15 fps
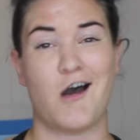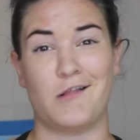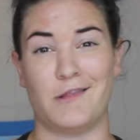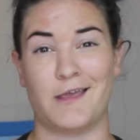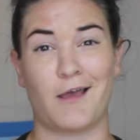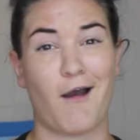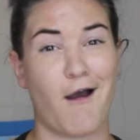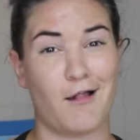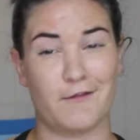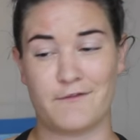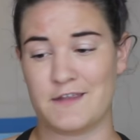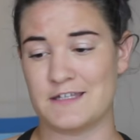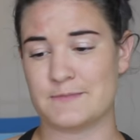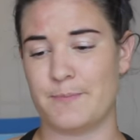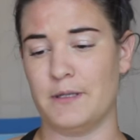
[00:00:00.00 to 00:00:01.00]
I'll link all of
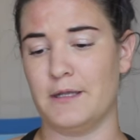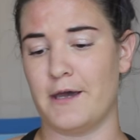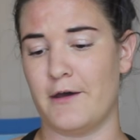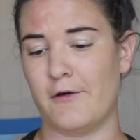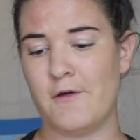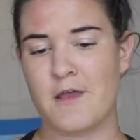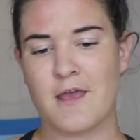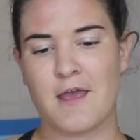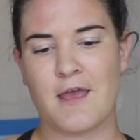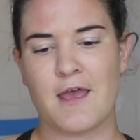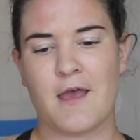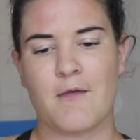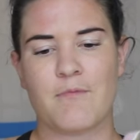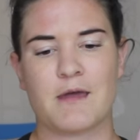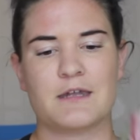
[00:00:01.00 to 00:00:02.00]
these below.
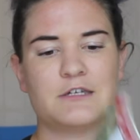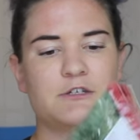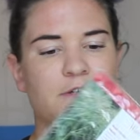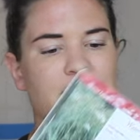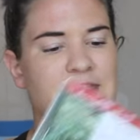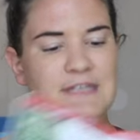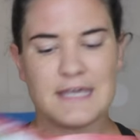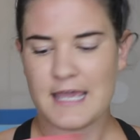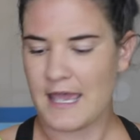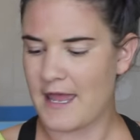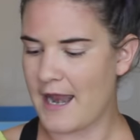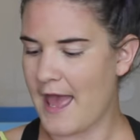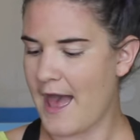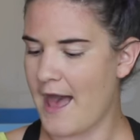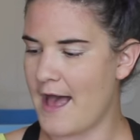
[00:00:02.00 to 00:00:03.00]
But as you can see, it
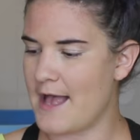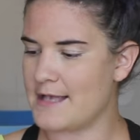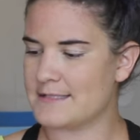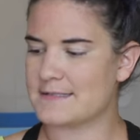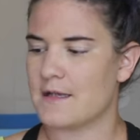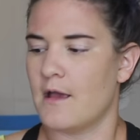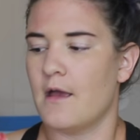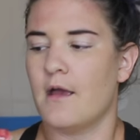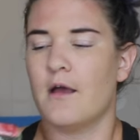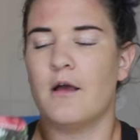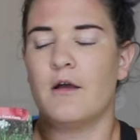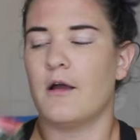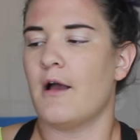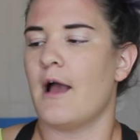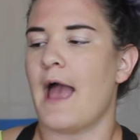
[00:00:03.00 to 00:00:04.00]
has
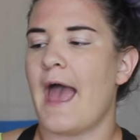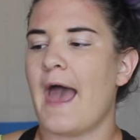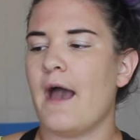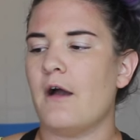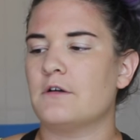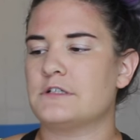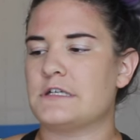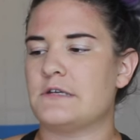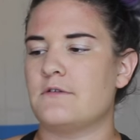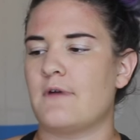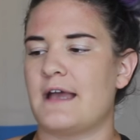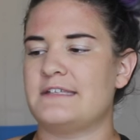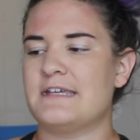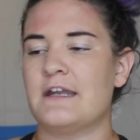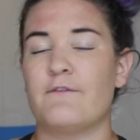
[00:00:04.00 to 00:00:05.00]
how to
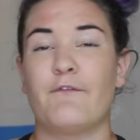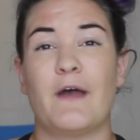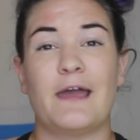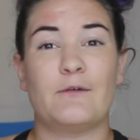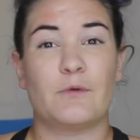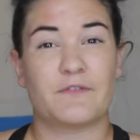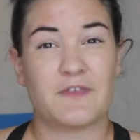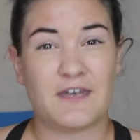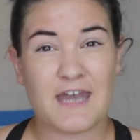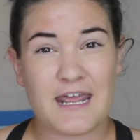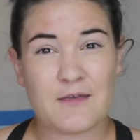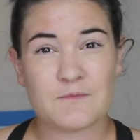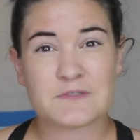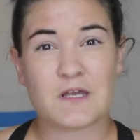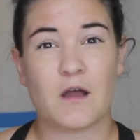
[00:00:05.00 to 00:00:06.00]
identify what the
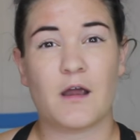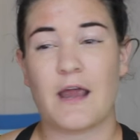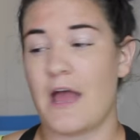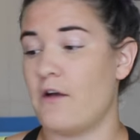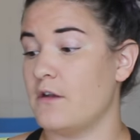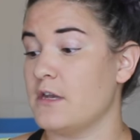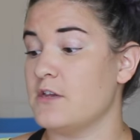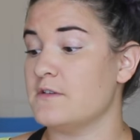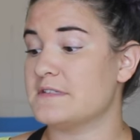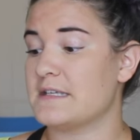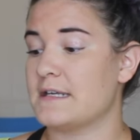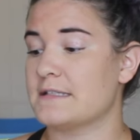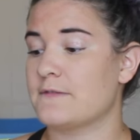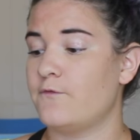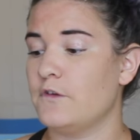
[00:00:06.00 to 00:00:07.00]
names are, how to use
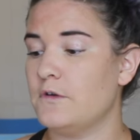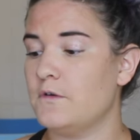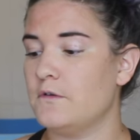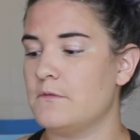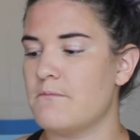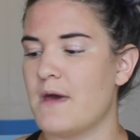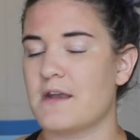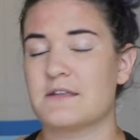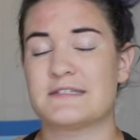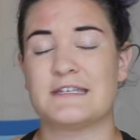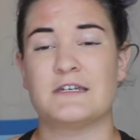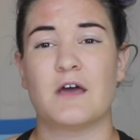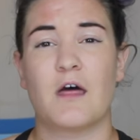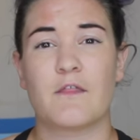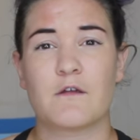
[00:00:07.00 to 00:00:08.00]
it as food,
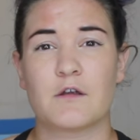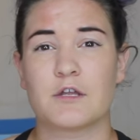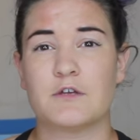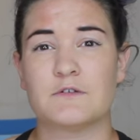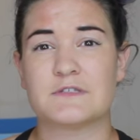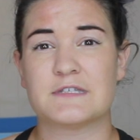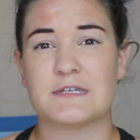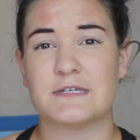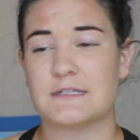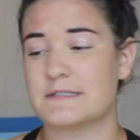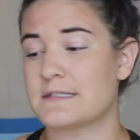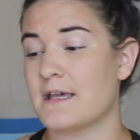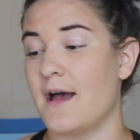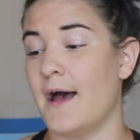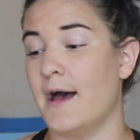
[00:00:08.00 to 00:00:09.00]
medicine, other
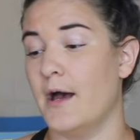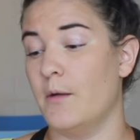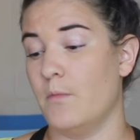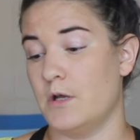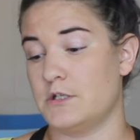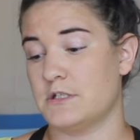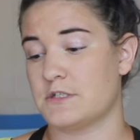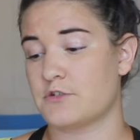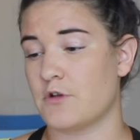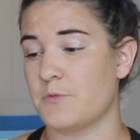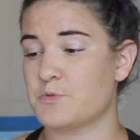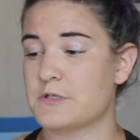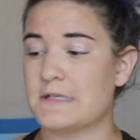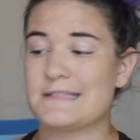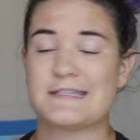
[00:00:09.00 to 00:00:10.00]
uses, um,
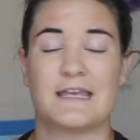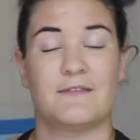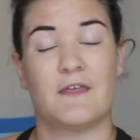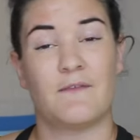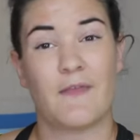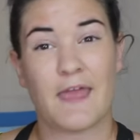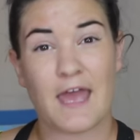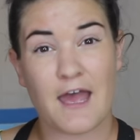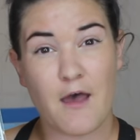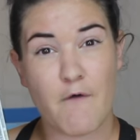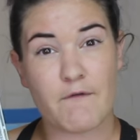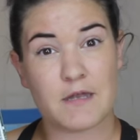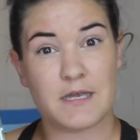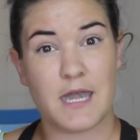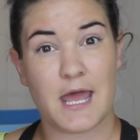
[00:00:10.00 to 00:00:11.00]
descriptions, and then they
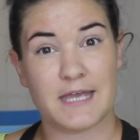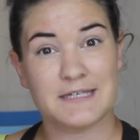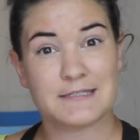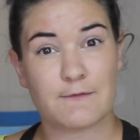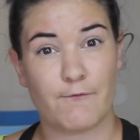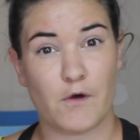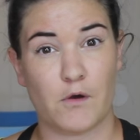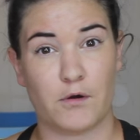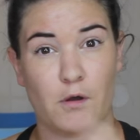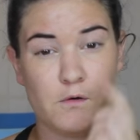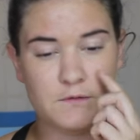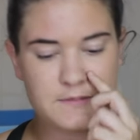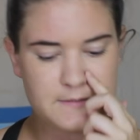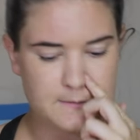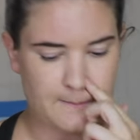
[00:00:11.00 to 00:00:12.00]
have nice
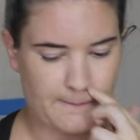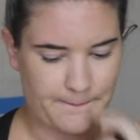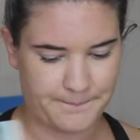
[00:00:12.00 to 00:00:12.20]
photos.